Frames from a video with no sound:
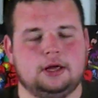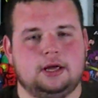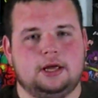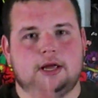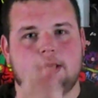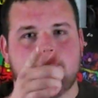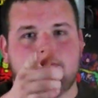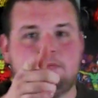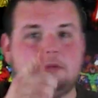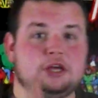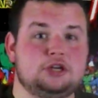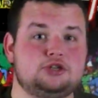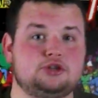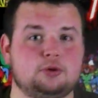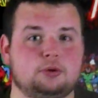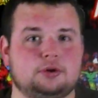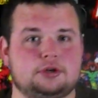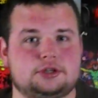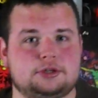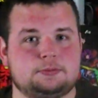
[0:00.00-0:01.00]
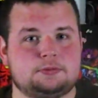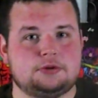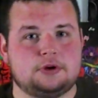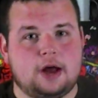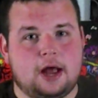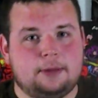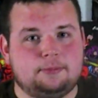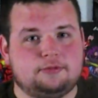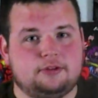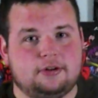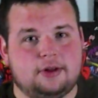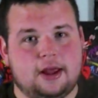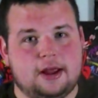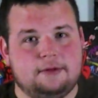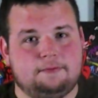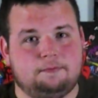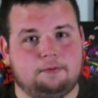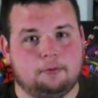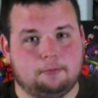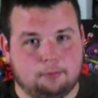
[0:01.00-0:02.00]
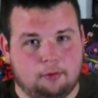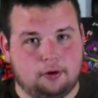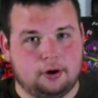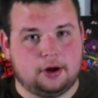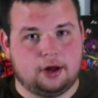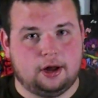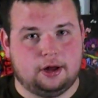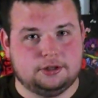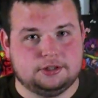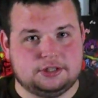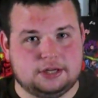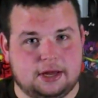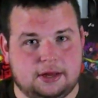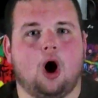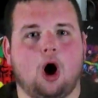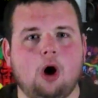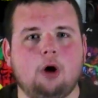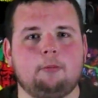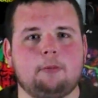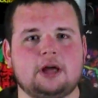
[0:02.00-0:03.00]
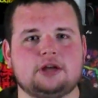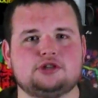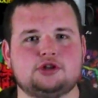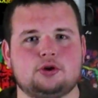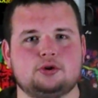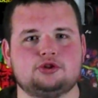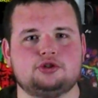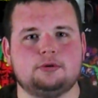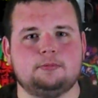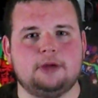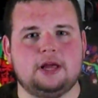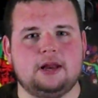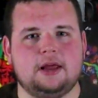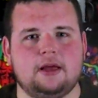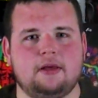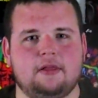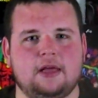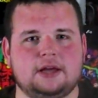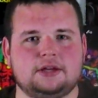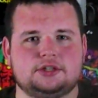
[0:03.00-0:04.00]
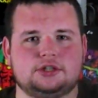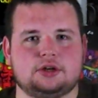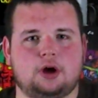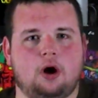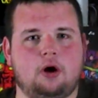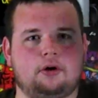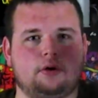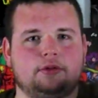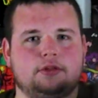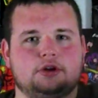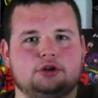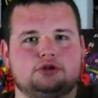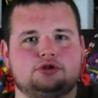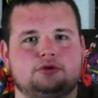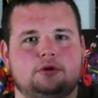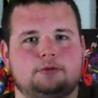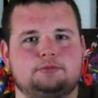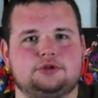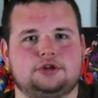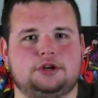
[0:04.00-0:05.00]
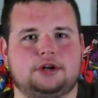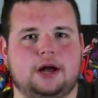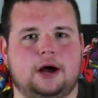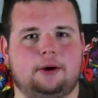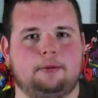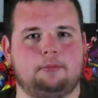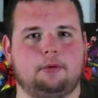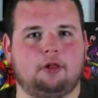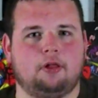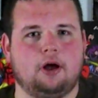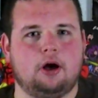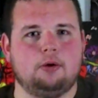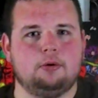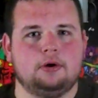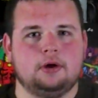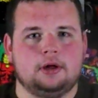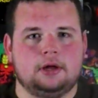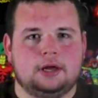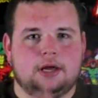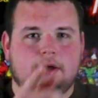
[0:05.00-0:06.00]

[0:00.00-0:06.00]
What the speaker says: And be sure to subscribe today for more content. All my social media links are in the description down below.